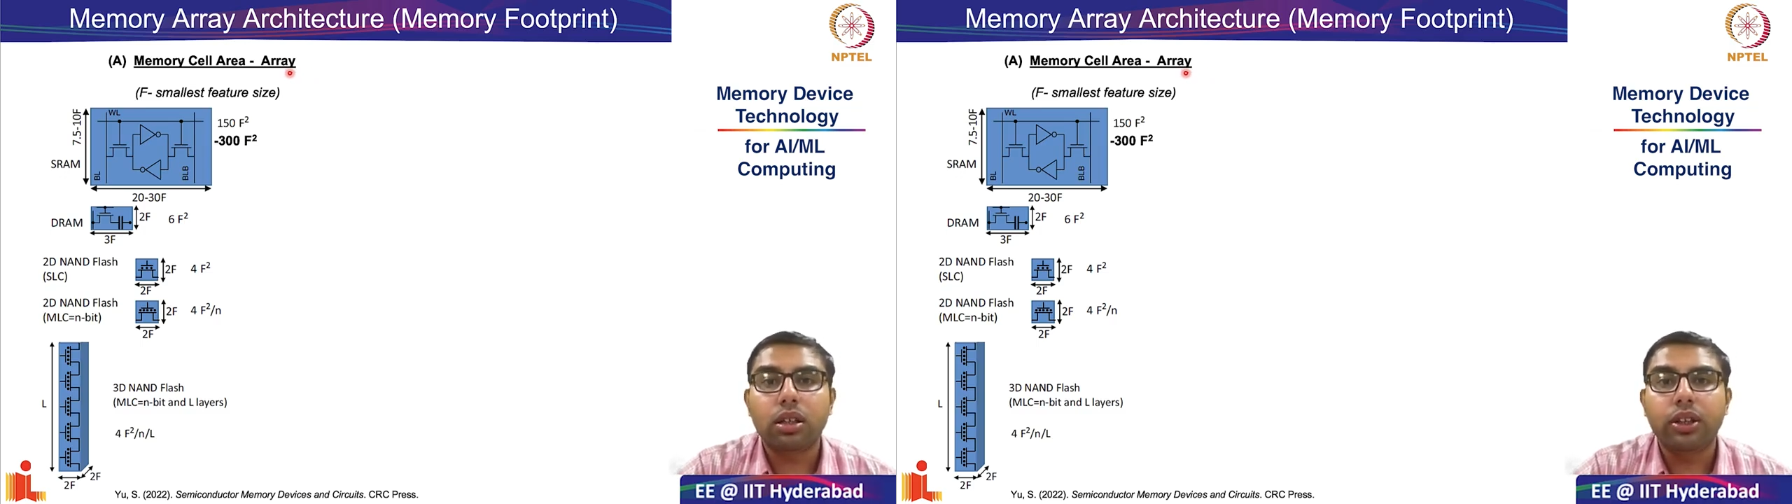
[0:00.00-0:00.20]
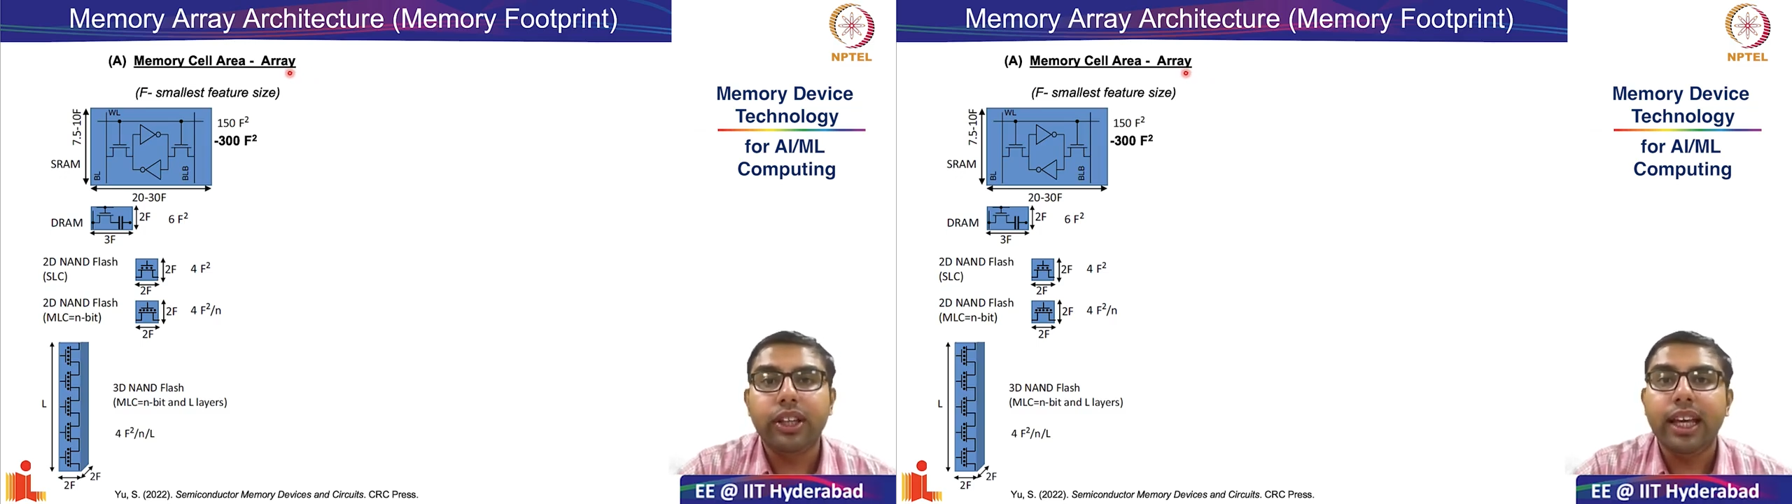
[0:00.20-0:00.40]

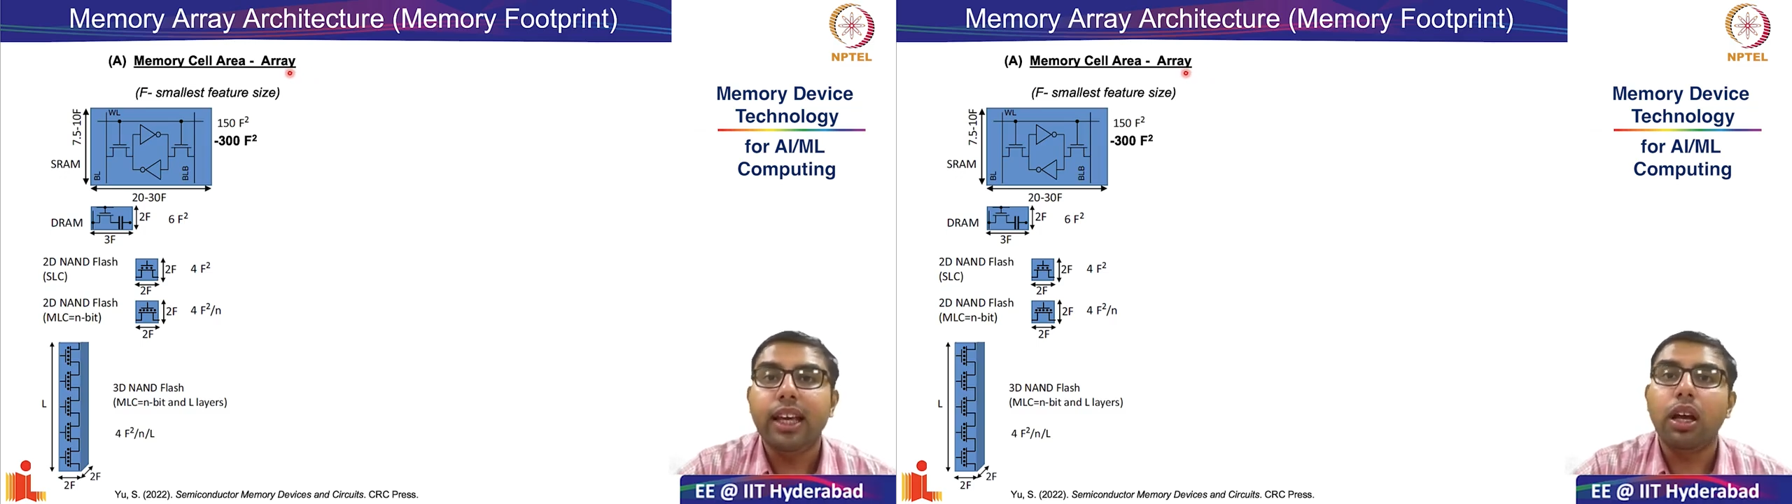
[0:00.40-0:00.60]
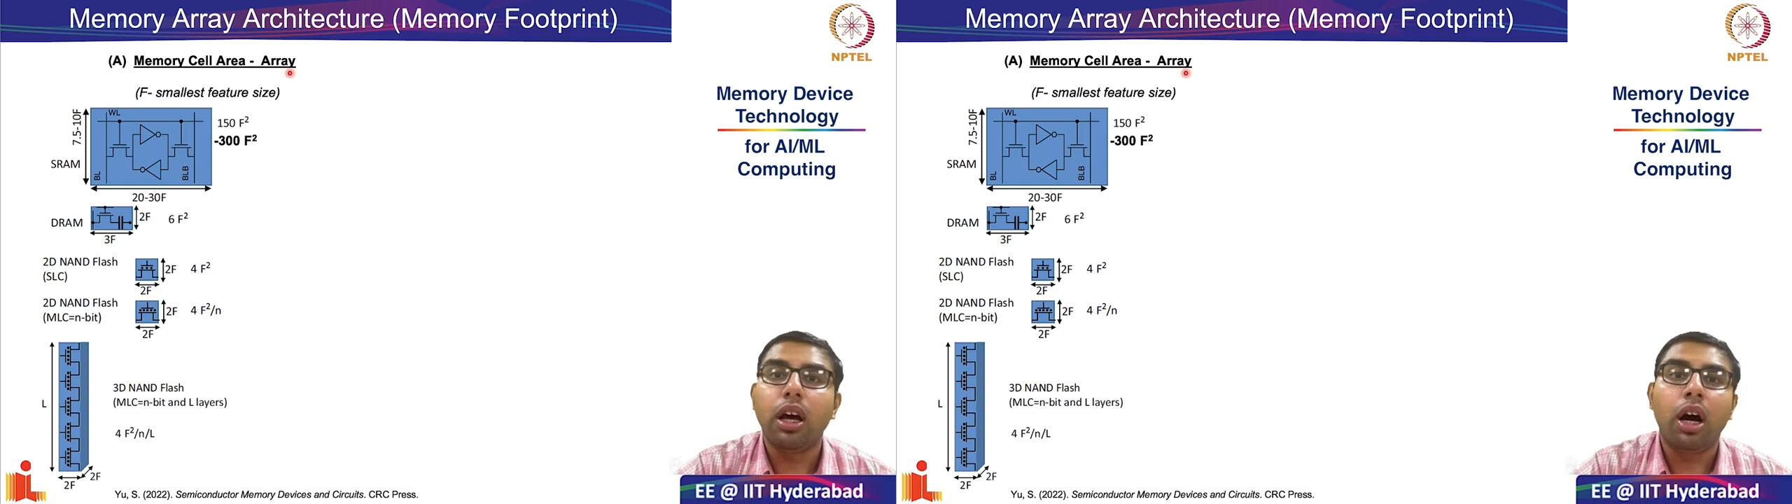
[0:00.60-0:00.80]

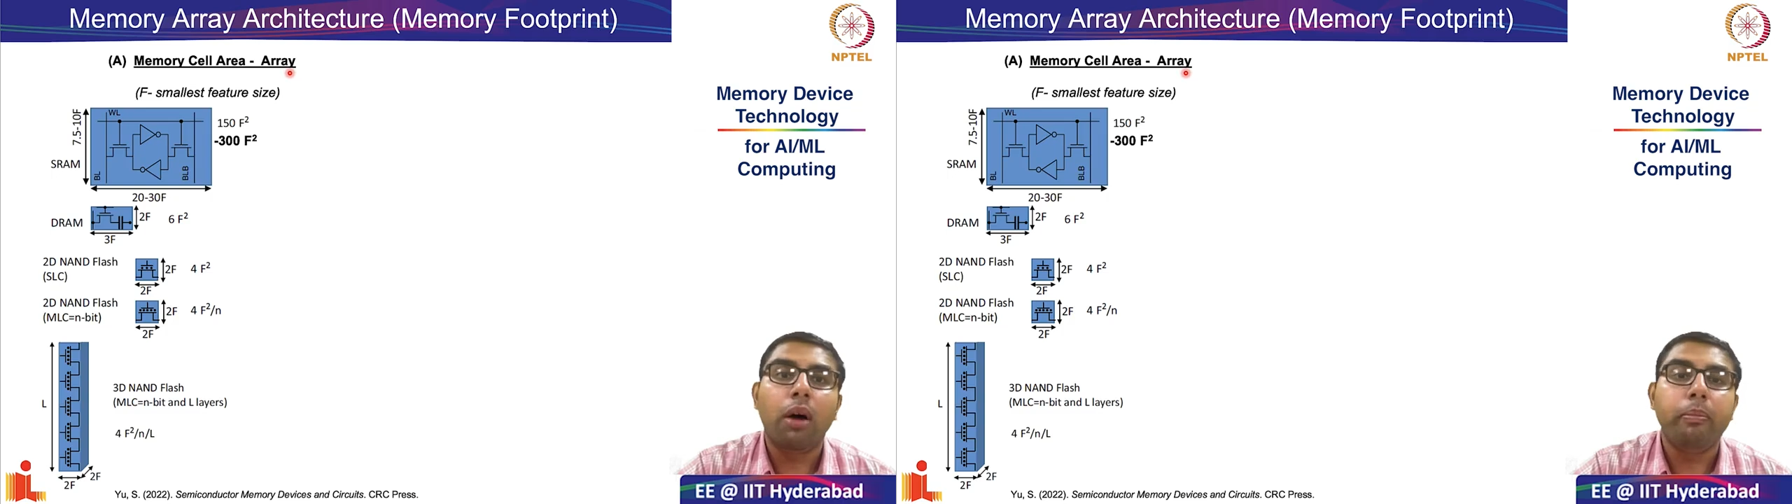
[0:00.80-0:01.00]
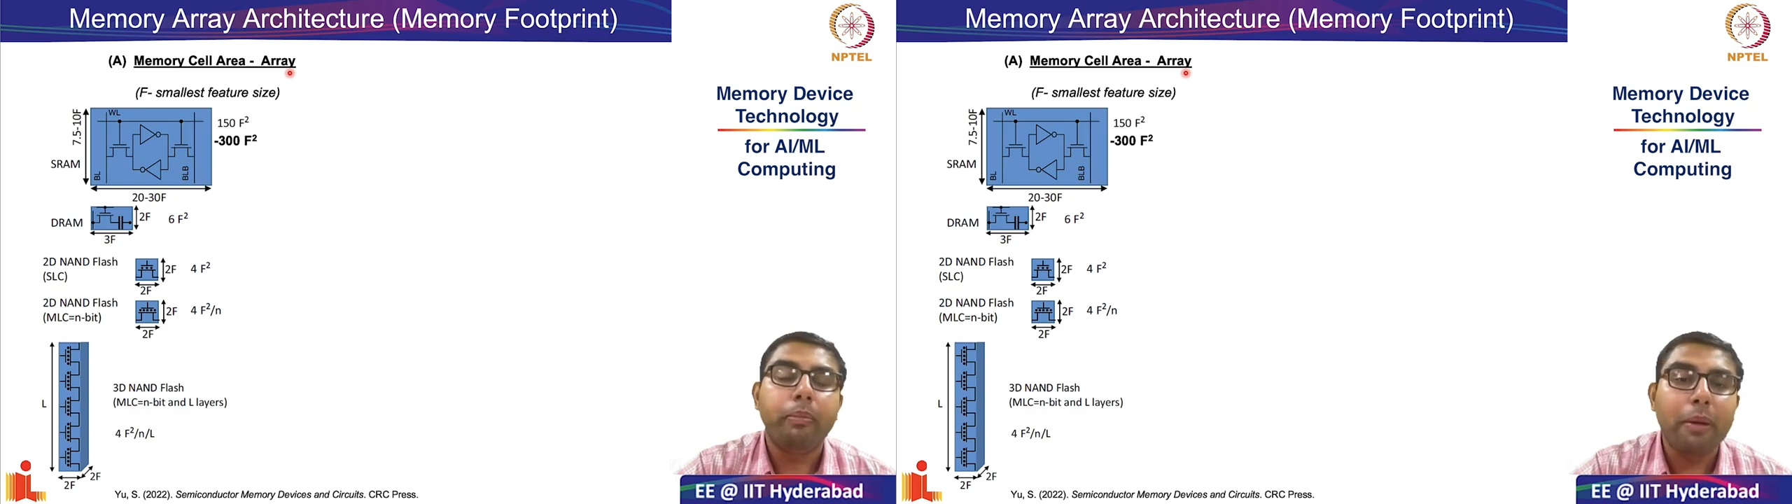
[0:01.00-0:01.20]
the
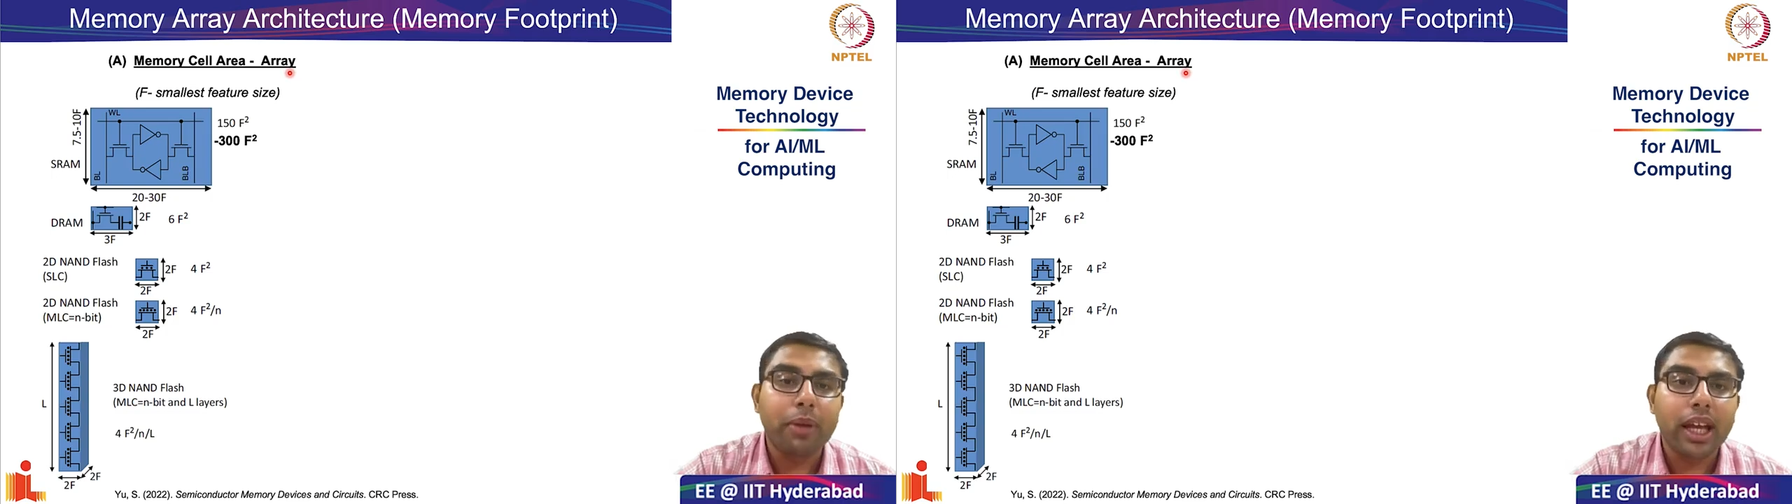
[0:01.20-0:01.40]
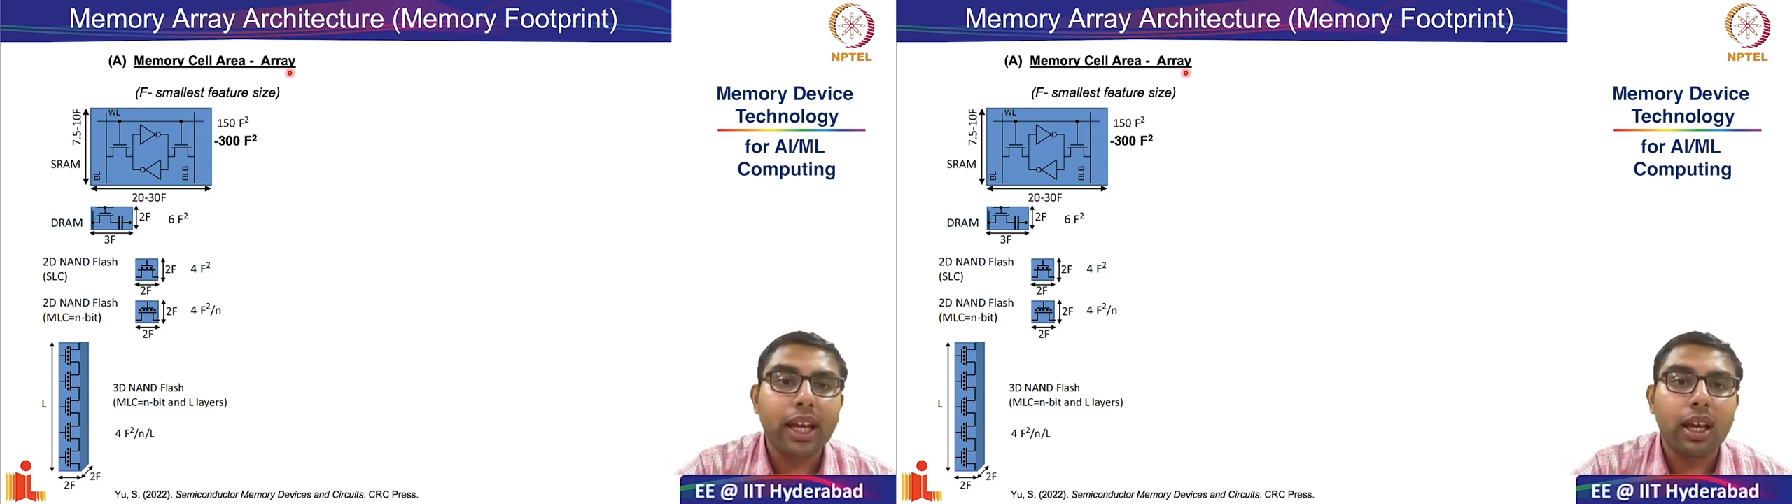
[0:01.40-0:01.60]

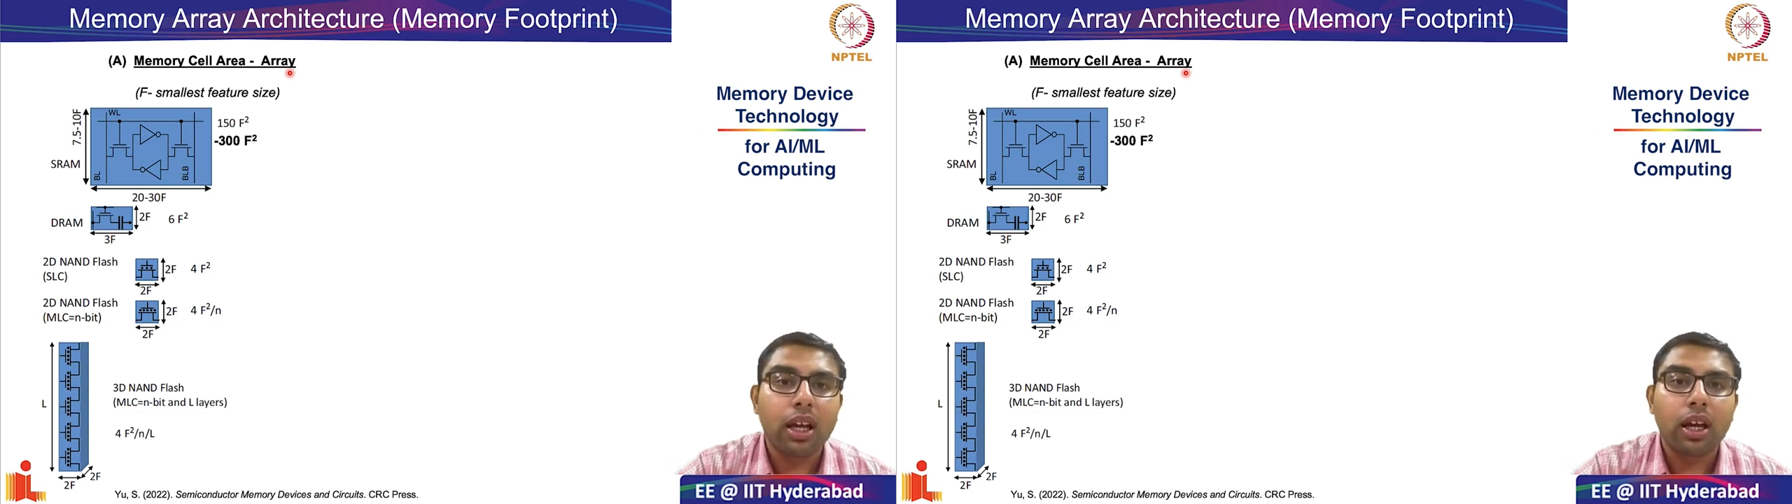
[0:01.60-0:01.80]
memory